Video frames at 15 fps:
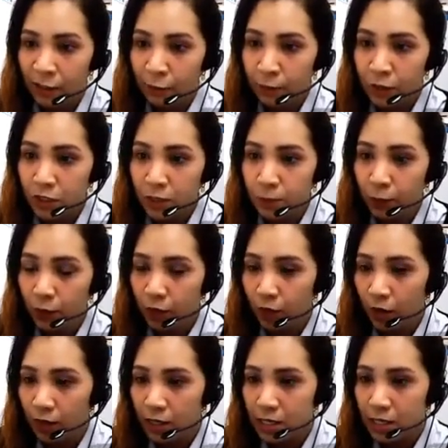Let me just put you
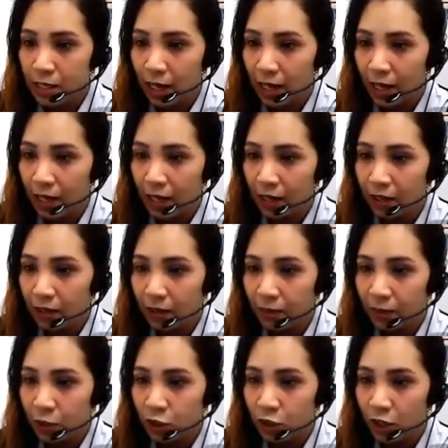on the side. Let
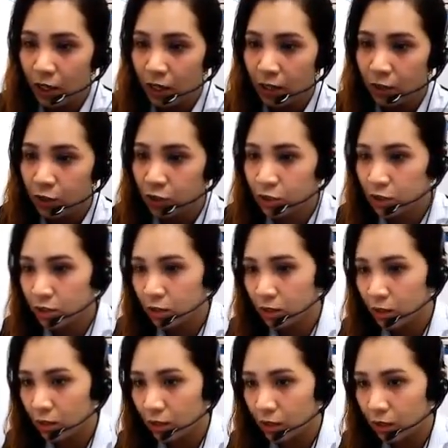me change
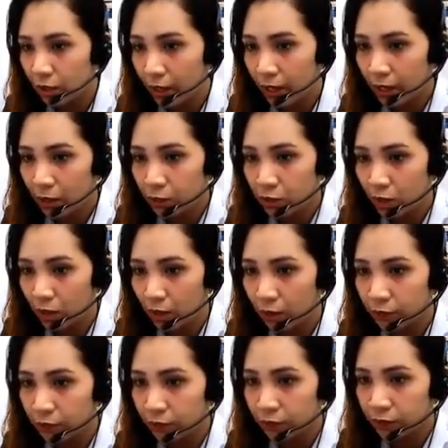the layout
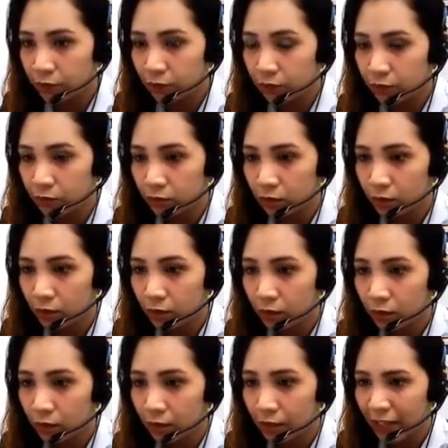of.
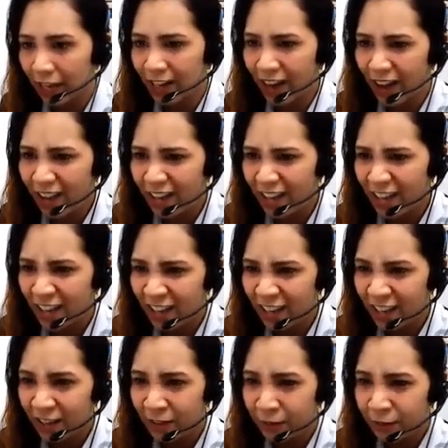Can I?
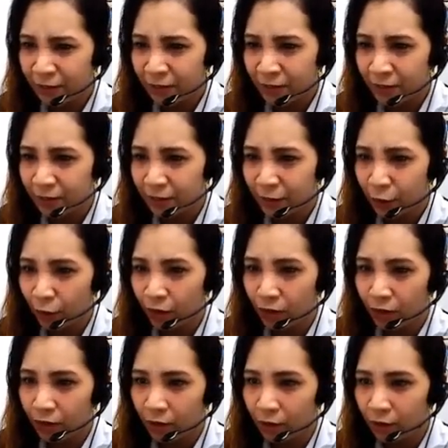
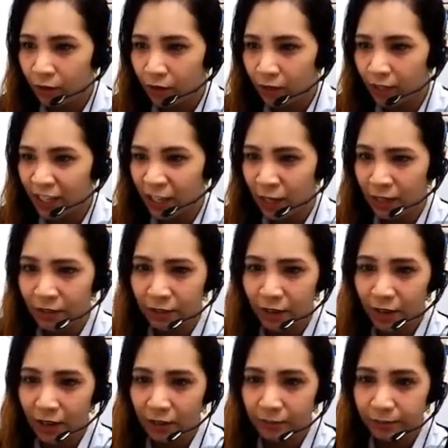Uh-oh, I can't,
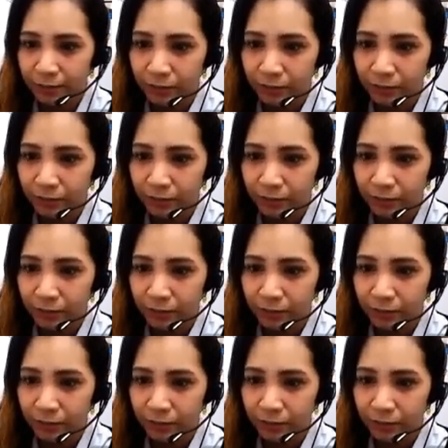right?